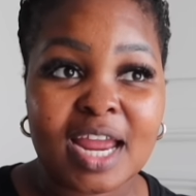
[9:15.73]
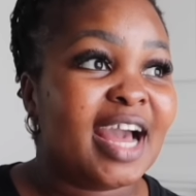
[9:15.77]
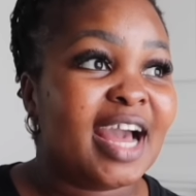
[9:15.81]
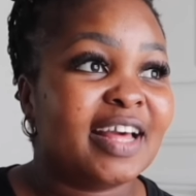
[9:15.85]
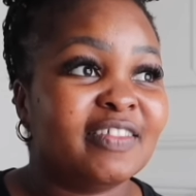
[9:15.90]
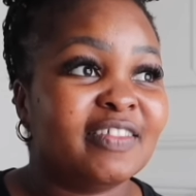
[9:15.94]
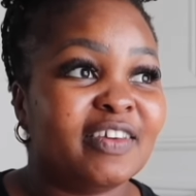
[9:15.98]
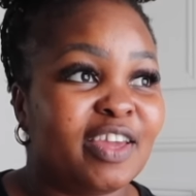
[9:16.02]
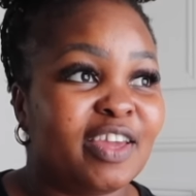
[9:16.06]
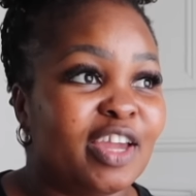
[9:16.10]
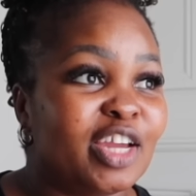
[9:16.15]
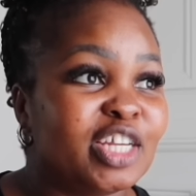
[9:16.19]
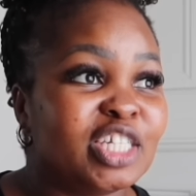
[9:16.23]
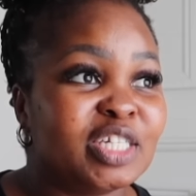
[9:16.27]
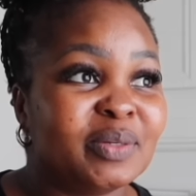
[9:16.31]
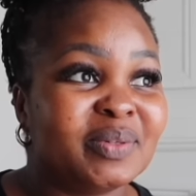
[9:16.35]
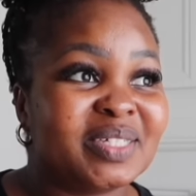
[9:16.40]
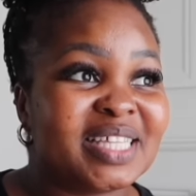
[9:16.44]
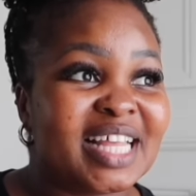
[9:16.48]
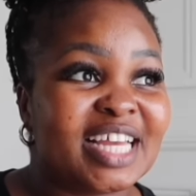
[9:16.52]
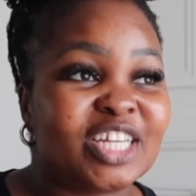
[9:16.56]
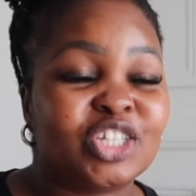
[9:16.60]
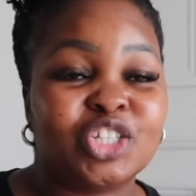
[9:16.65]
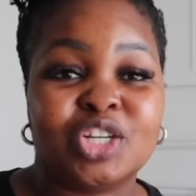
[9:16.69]
And the cashier
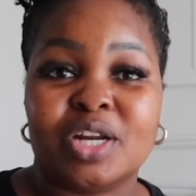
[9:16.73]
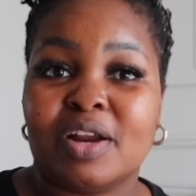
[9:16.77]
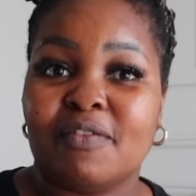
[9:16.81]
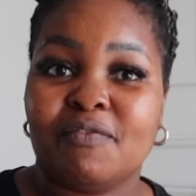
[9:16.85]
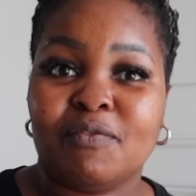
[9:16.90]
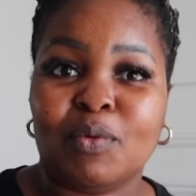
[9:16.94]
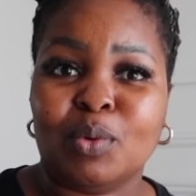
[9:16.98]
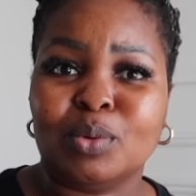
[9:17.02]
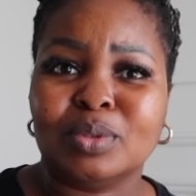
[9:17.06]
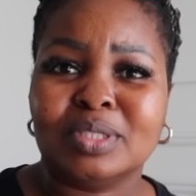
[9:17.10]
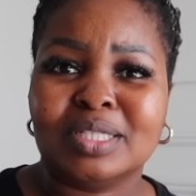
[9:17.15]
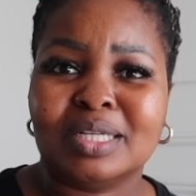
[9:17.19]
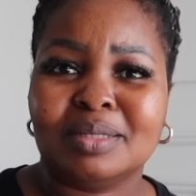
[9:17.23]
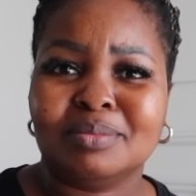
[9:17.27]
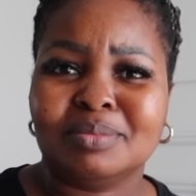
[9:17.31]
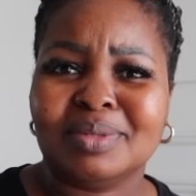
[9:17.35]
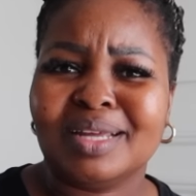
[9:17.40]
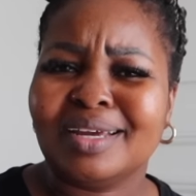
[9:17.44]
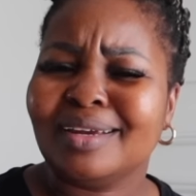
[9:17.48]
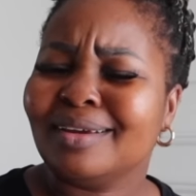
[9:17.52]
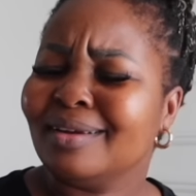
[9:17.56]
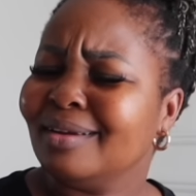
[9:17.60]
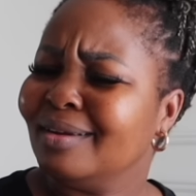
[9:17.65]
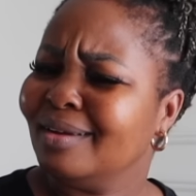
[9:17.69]
was like, should I fold it? I'm
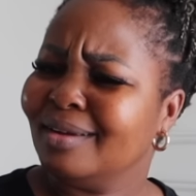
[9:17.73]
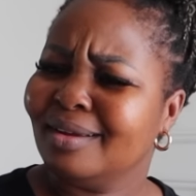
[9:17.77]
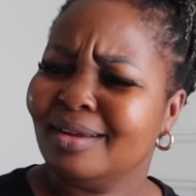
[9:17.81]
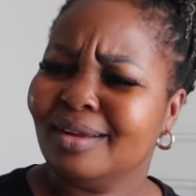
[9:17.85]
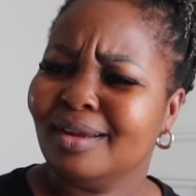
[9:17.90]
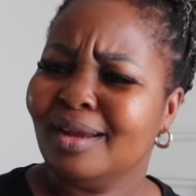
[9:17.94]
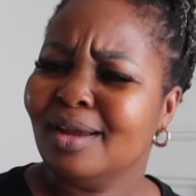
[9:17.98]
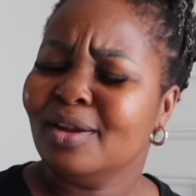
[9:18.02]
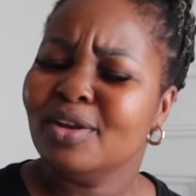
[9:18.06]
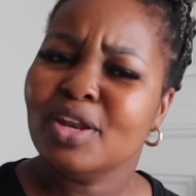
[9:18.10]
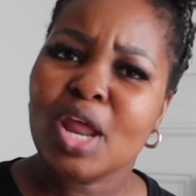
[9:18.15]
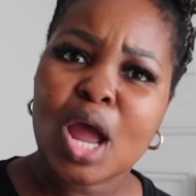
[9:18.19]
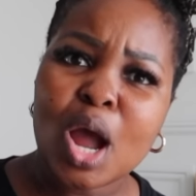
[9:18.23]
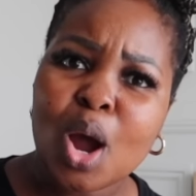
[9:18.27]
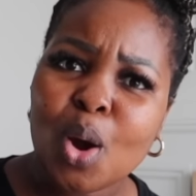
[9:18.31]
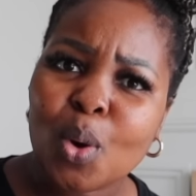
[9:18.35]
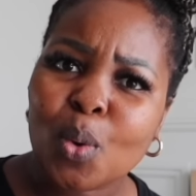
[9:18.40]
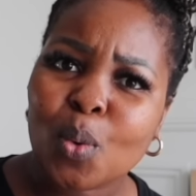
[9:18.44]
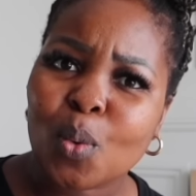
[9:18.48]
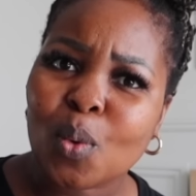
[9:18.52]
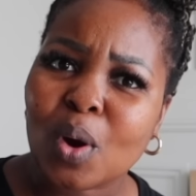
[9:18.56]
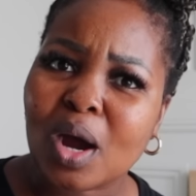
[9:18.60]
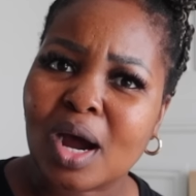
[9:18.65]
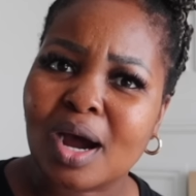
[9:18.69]
like, no,
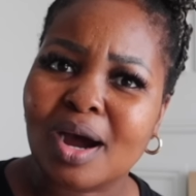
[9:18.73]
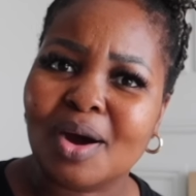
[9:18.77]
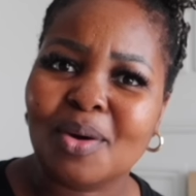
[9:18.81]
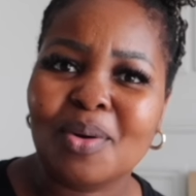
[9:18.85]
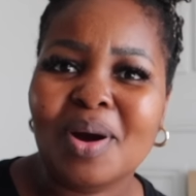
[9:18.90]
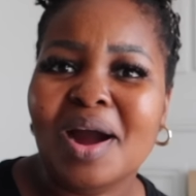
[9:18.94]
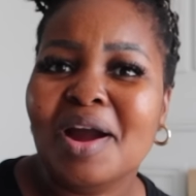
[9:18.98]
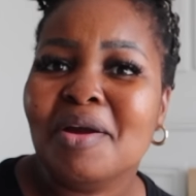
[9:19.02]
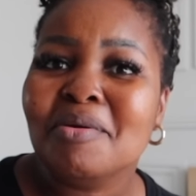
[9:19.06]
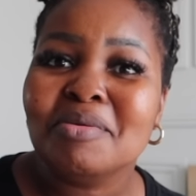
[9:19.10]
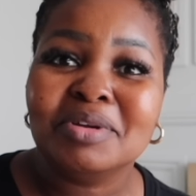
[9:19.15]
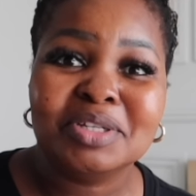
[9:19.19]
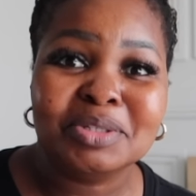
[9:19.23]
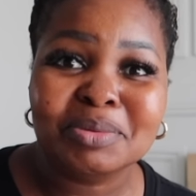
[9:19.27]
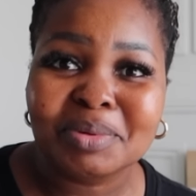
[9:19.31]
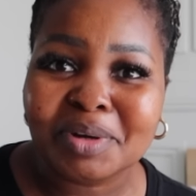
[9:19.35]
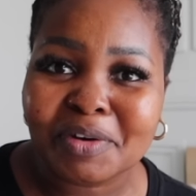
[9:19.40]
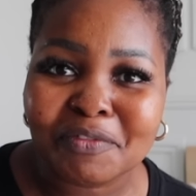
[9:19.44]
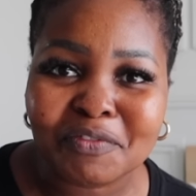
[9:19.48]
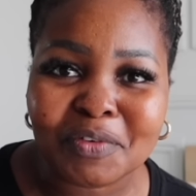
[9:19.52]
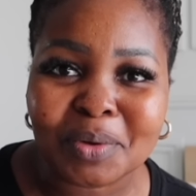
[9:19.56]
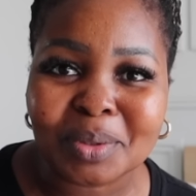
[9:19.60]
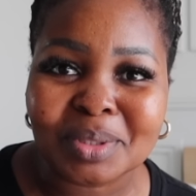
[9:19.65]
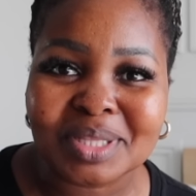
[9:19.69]
why would you want
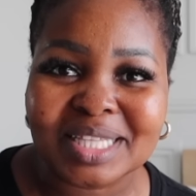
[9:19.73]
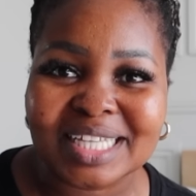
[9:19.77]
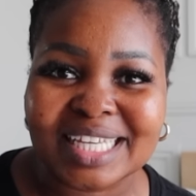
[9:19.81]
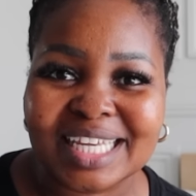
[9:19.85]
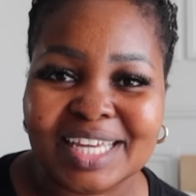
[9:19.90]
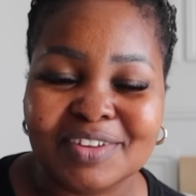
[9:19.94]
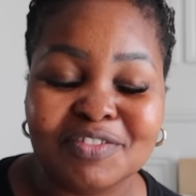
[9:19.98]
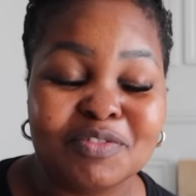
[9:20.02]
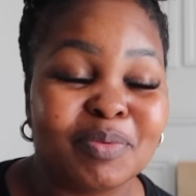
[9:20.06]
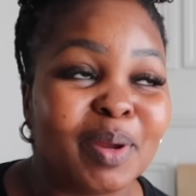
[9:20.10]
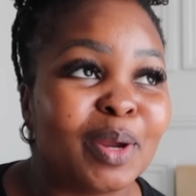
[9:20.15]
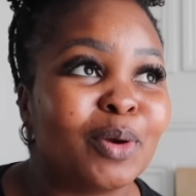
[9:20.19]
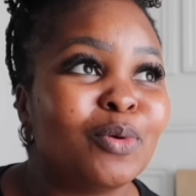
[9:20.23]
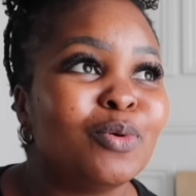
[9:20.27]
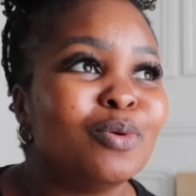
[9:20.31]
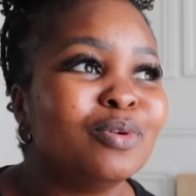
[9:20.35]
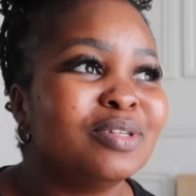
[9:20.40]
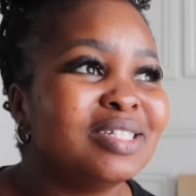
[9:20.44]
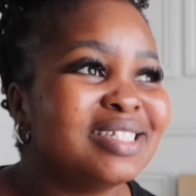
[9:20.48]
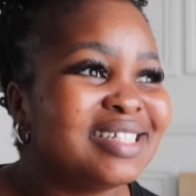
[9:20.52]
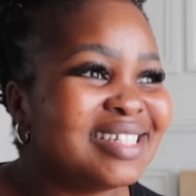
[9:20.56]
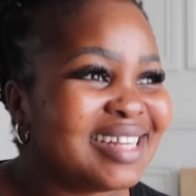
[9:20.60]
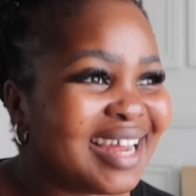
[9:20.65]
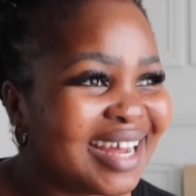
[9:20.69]
to fold the gift bag? Who
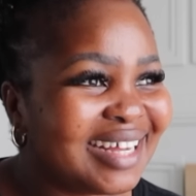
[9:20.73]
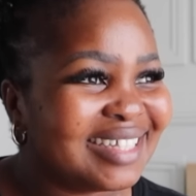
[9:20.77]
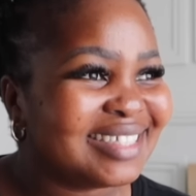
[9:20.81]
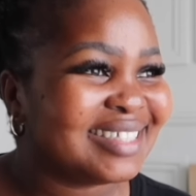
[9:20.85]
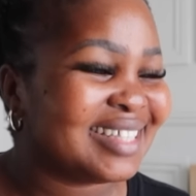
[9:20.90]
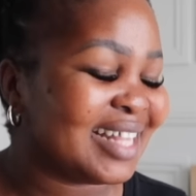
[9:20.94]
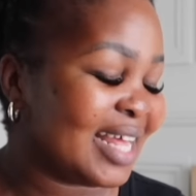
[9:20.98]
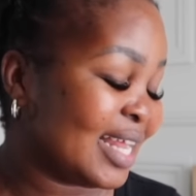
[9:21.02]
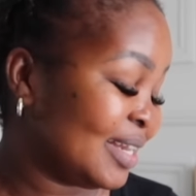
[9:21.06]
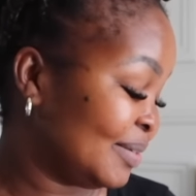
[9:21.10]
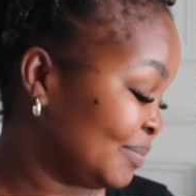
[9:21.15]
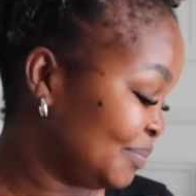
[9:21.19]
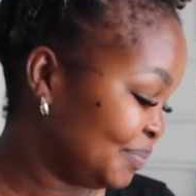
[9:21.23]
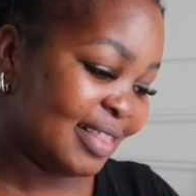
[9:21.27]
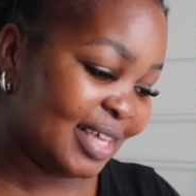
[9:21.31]
does that?